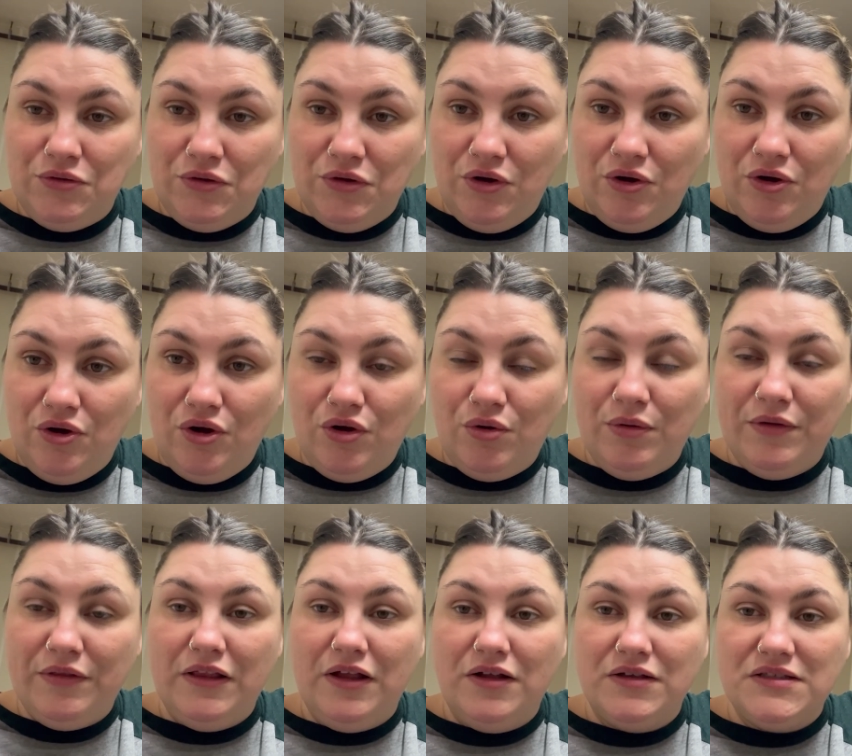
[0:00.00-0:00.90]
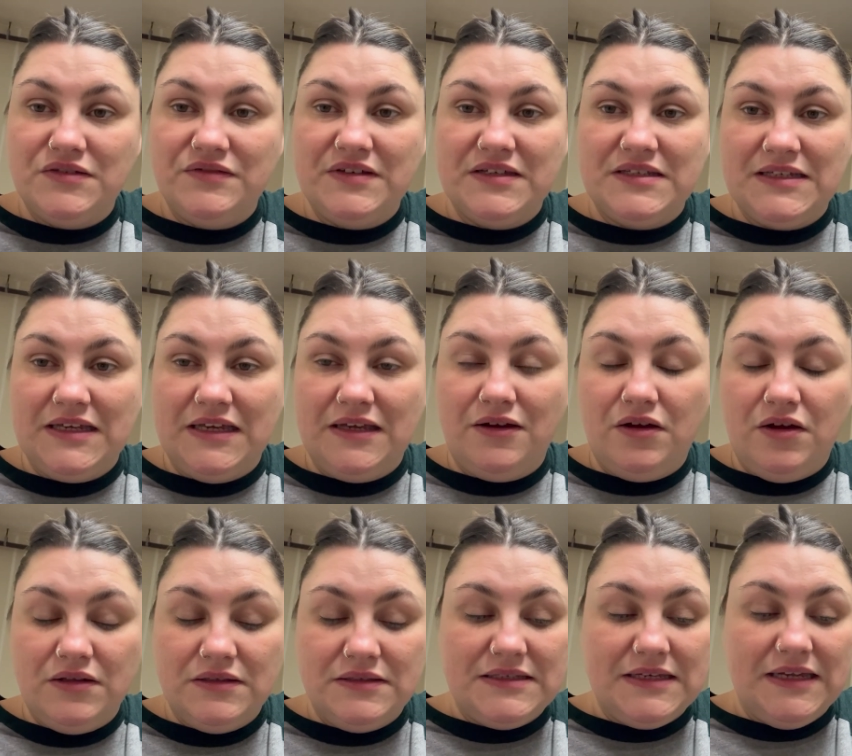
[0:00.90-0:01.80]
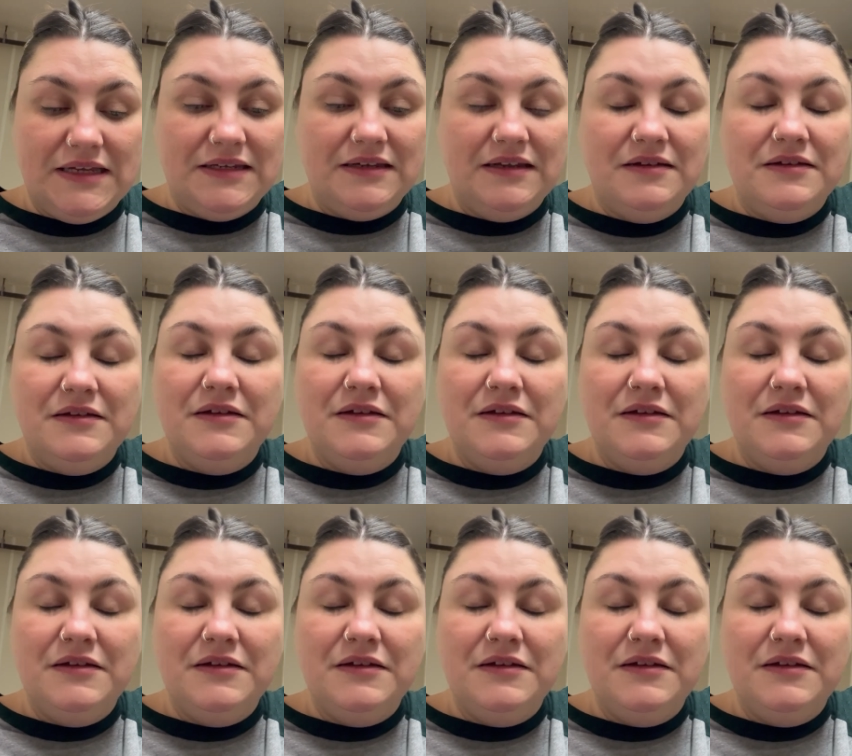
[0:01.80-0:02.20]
York with lots of exciting content.